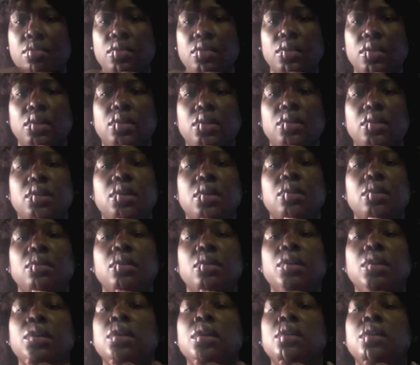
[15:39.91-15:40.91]
is coming
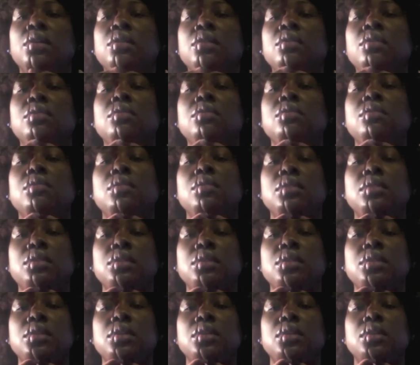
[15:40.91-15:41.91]
down
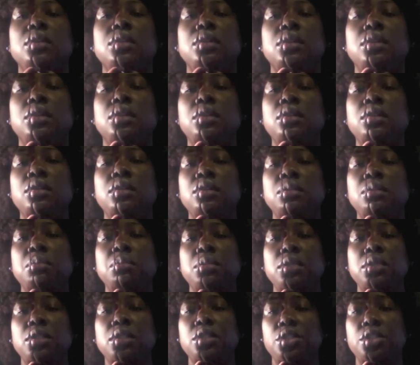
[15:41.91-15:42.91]
under
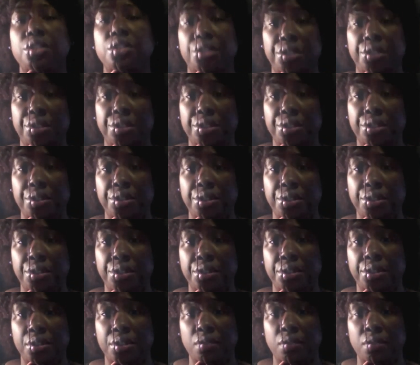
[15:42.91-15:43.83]
my chin.